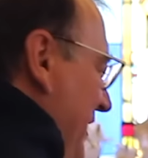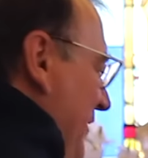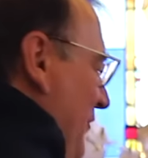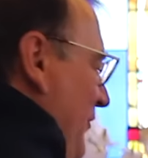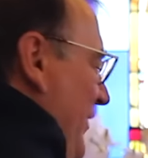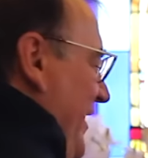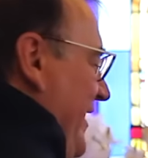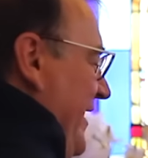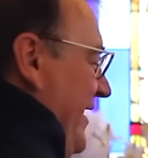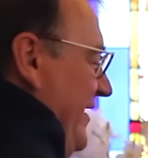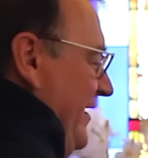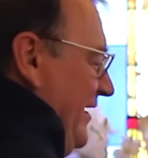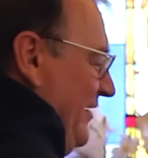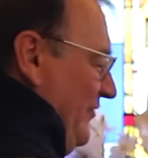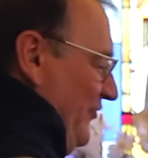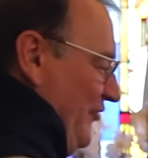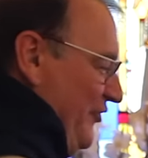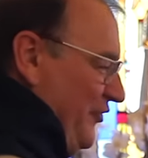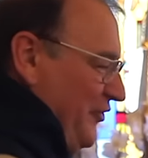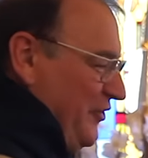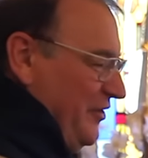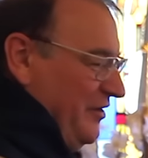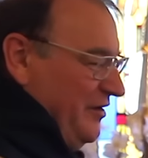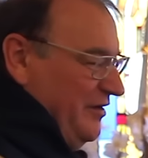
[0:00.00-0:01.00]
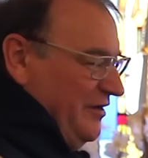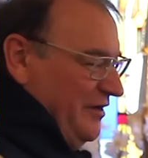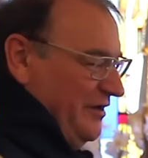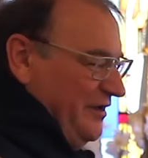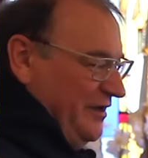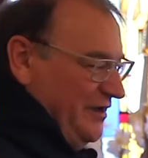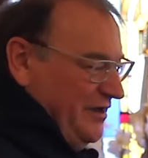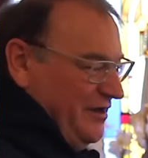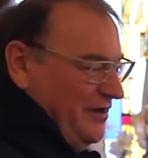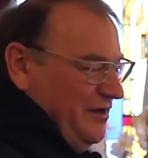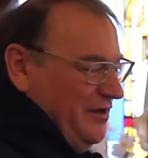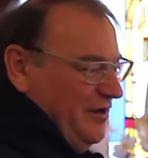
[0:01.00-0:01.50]
When I entered
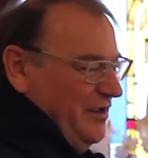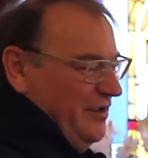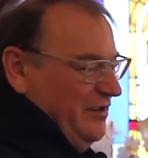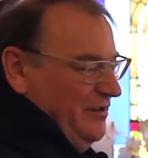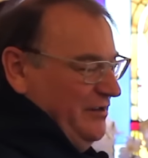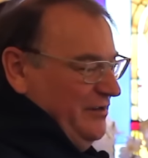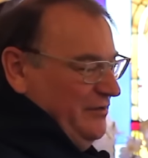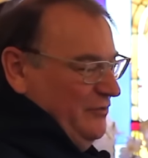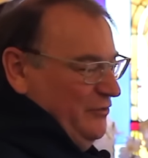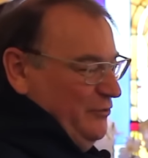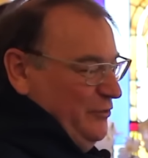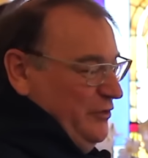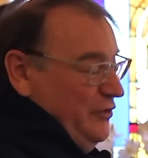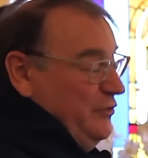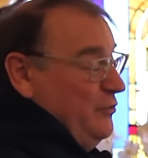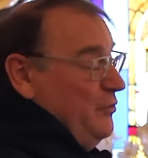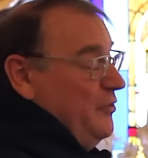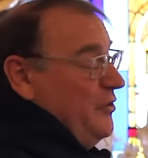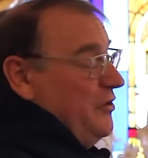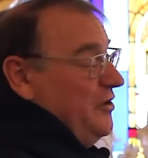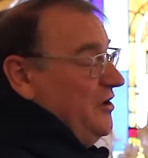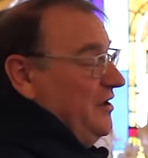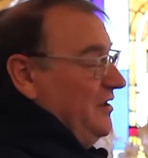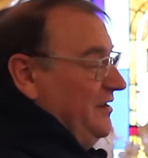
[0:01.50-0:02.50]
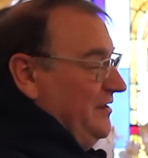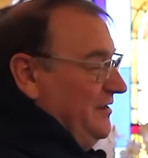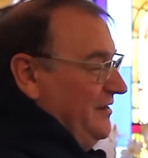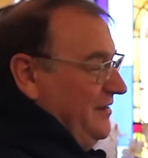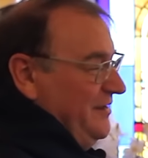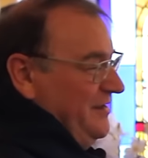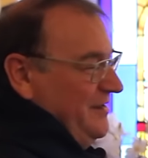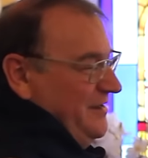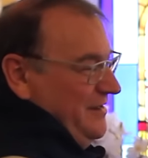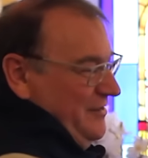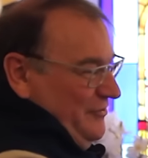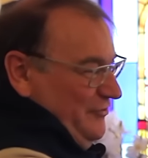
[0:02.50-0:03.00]
here, we were
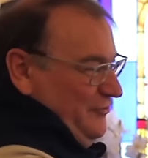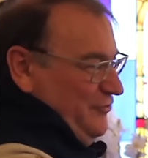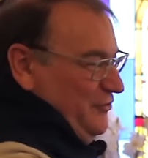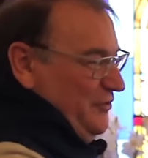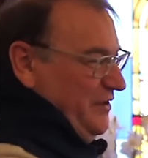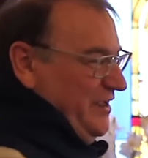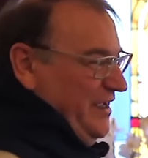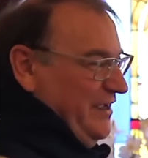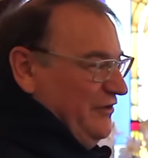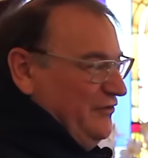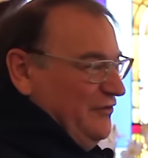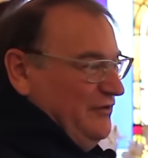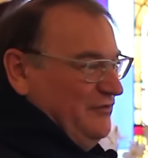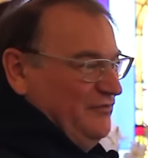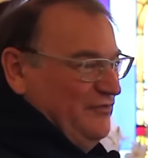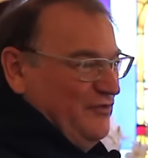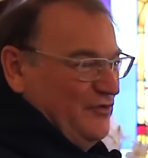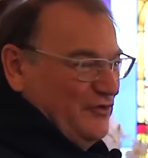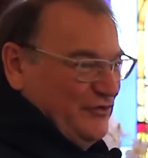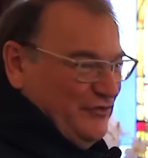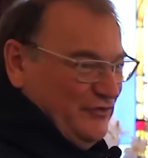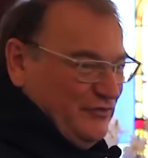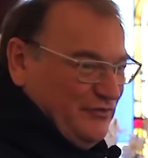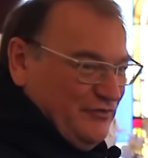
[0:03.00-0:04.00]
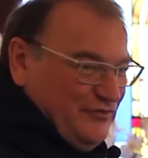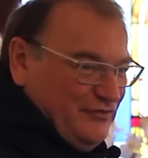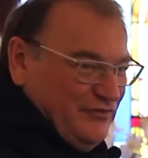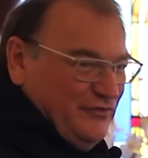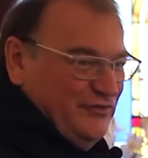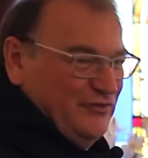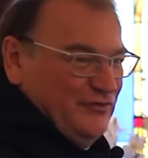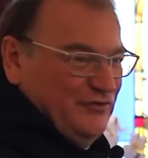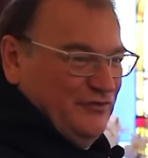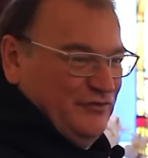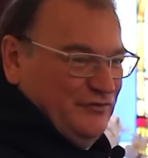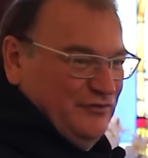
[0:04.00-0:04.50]
together for the
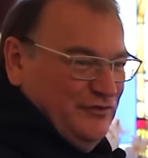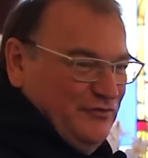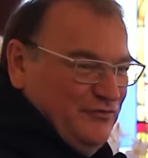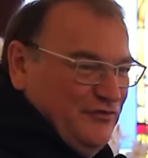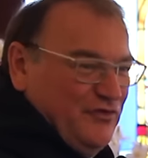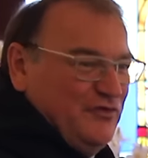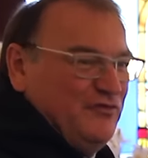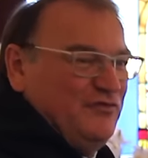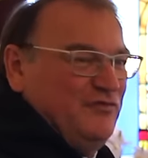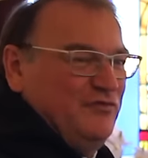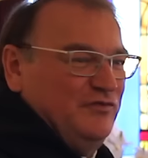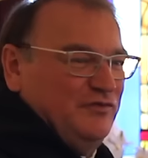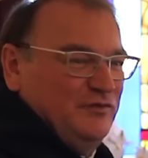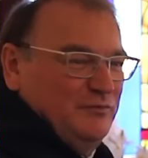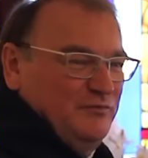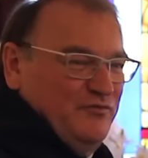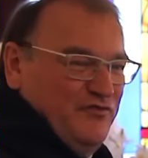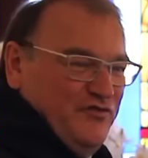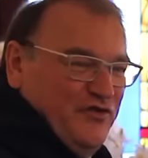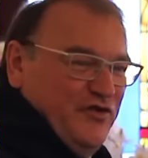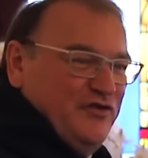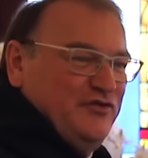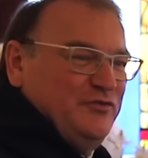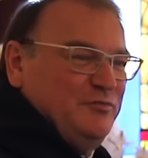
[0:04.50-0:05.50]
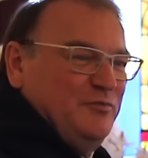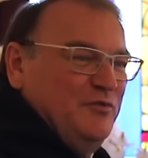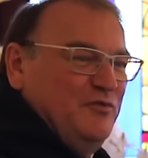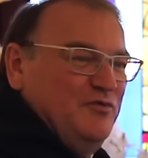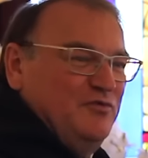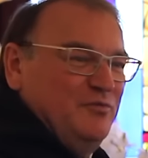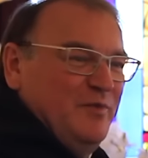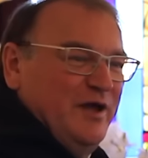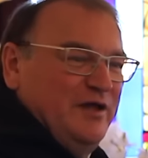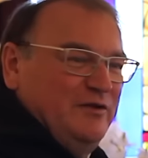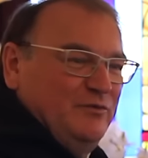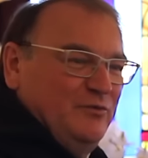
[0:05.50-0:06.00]
first
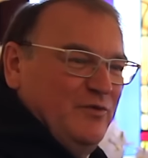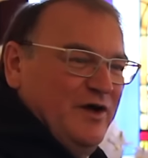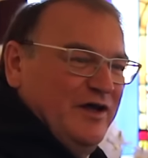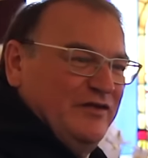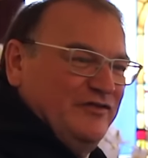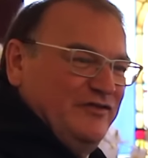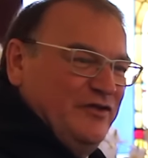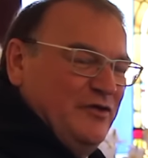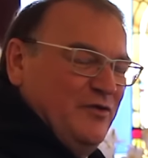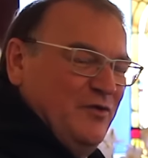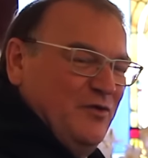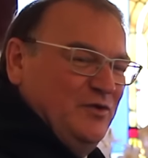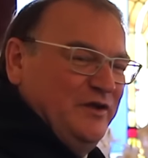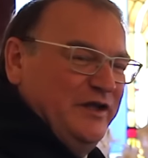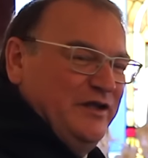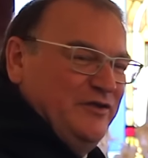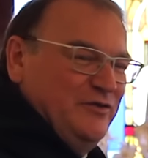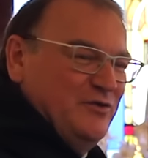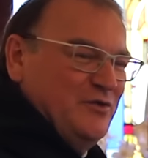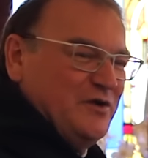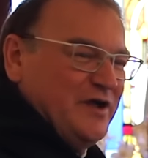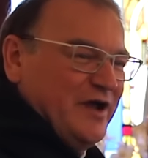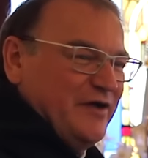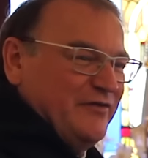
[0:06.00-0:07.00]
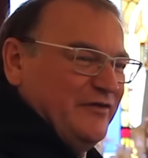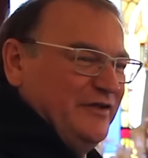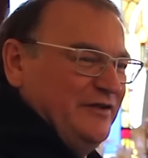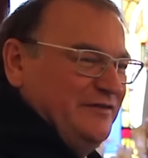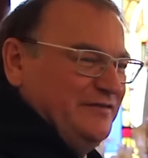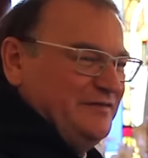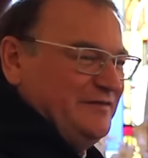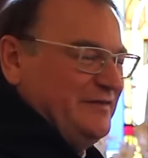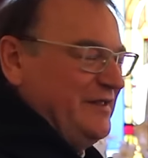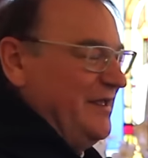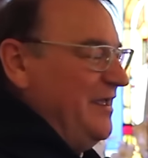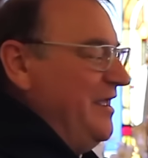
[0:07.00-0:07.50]
movement was the Holy
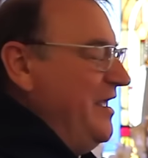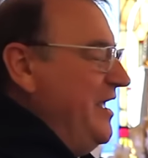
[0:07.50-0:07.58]
Eucharist.